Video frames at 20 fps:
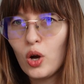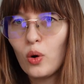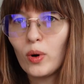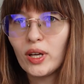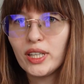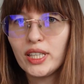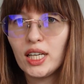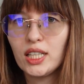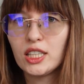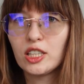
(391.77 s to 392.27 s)

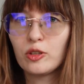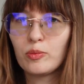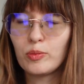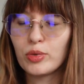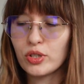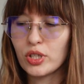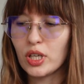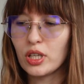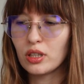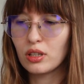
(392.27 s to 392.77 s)

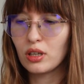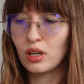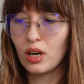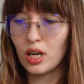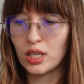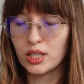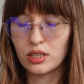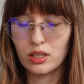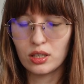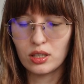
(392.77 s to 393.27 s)
100%
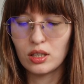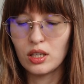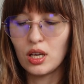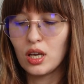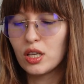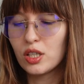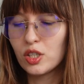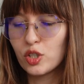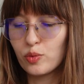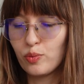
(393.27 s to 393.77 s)
cotton
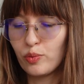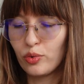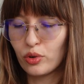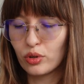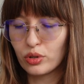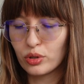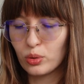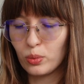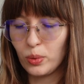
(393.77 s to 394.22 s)
sport